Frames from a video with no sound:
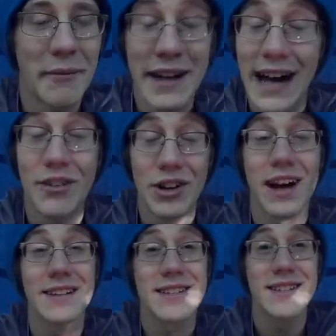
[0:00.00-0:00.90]
he'd have a
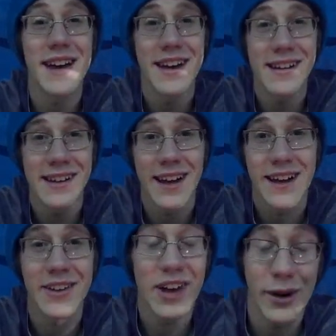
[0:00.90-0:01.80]
lot to say
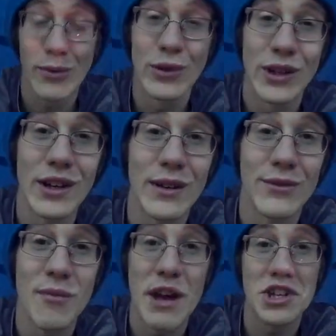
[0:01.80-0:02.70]
and a lot of really good
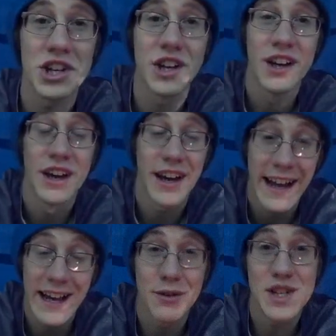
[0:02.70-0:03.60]
information, and
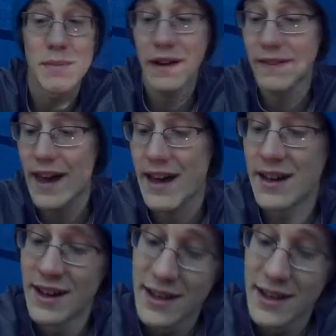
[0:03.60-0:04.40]
I can respect that.